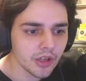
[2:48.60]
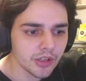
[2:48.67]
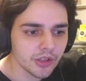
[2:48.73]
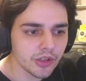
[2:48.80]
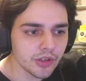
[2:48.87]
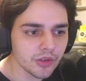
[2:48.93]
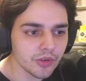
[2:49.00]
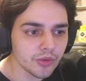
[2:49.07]

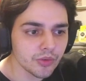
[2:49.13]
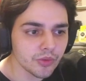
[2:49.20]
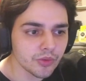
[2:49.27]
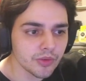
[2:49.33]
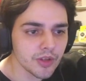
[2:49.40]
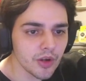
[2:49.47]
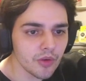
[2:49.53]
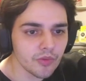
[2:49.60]

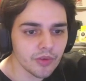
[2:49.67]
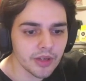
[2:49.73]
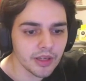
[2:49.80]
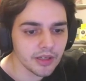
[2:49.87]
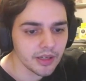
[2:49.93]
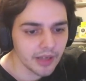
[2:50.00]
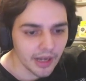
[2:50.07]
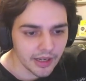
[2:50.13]
you don't
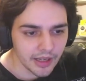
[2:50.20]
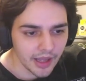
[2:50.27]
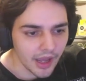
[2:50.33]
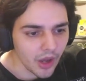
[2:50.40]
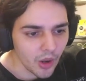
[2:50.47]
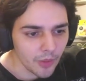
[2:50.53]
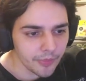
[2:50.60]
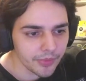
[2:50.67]
really need any
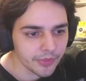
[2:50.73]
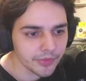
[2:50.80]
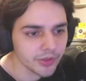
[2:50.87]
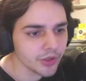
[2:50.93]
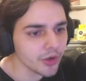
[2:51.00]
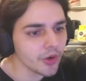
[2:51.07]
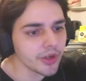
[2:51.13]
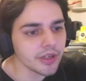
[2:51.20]
help.
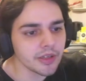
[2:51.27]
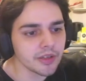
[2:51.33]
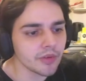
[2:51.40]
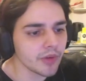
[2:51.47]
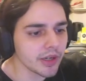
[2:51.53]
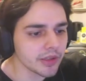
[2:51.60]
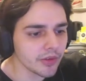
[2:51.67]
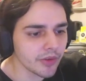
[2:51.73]
You're going in the
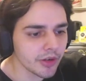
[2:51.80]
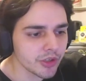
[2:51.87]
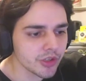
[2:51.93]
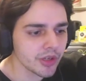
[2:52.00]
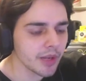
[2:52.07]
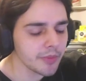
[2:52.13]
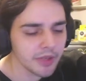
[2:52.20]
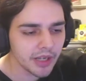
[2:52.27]
right
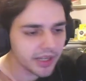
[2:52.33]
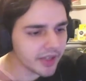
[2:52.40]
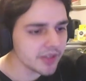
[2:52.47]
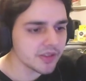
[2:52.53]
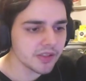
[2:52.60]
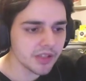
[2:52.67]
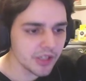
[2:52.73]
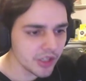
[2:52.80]
direction. I mean, I
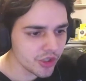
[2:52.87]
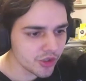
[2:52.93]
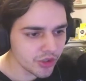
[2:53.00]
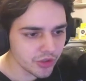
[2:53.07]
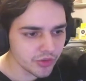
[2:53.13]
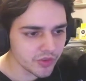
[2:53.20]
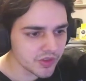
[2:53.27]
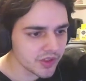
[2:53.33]
can see
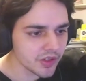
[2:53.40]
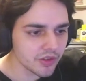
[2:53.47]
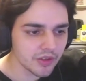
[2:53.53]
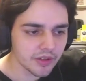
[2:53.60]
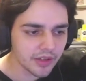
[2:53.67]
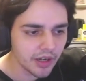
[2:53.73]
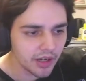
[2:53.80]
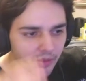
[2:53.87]
issues here
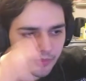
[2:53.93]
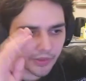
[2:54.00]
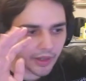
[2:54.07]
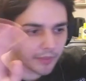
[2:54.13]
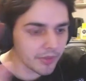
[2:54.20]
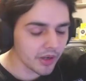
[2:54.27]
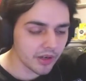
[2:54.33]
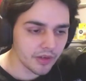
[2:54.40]
and there, but
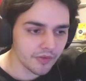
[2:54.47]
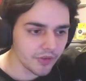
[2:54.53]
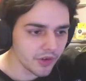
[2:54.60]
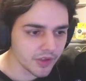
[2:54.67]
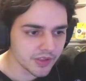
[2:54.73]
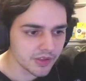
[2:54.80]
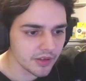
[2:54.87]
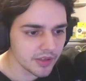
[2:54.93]
I'm not going to
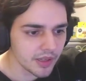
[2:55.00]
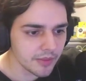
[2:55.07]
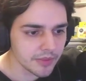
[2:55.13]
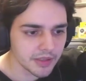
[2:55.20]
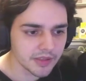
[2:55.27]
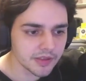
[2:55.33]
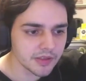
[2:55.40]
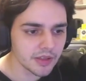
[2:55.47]
focus on them
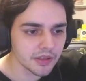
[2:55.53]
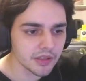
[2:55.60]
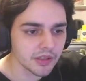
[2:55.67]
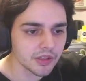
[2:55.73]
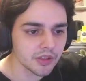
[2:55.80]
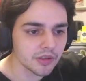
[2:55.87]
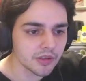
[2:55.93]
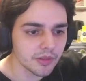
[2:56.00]
because it's not
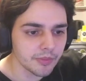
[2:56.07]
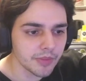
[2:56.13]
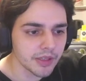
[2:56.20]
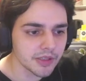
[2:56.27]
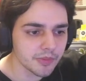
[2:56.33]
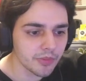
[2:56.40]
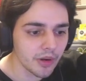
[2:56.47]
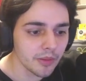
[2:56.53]
the
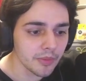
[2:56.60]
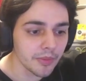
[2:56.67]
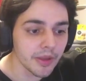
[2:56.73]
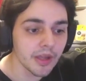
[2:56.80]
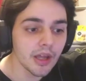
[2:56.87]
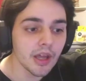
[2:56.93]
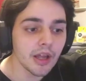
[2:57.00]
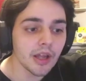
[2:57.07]
biggest problem.
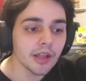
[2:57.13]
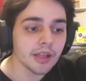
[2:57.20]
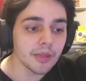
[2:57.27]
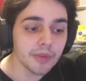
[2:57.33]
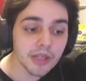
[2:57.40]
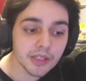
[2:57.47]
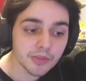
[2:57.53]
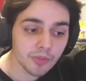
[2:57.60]

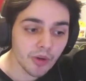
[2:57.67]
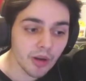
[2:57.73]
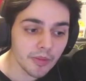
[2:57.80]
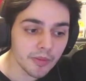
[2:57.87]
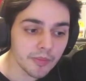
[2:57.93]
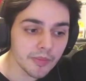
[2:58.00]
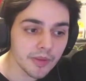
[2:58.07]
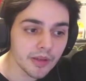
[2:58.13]
The biggest
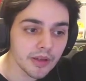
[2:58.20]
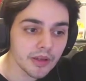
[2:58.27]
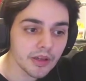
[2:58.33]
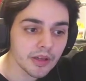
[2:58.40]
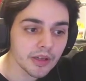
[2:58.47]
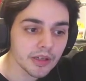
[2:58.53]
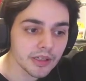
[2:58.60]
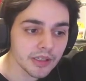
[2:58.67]
problem
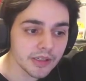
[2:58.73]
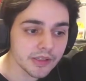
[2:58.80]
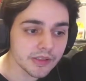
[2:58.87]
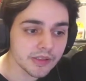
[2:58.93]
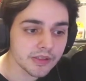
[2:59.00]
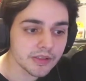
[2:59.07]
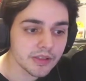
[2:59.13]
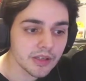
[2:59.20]

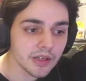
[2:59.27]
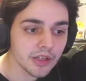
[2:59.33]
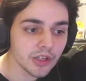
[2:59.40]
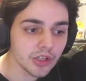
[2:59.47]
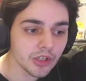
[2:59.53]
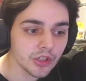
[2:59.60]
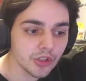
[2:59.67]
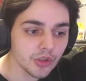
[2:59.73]
is
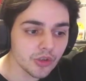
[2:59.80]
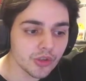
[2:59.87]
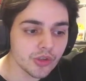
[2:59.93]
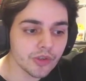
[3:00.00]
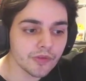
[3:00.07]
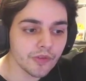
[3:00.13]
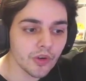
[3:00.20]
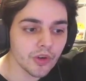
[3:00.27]
you
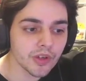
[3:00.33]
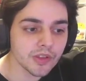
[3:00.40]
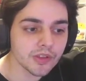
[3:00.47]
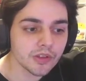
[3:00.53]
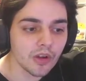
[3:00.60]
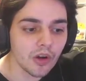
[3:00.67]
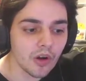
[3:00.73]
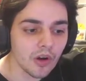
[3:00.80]
should
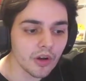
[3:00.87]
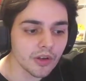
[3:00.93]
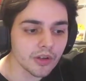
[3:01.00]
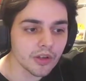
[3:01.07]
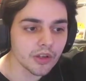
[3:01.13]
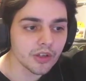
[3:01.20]
focus on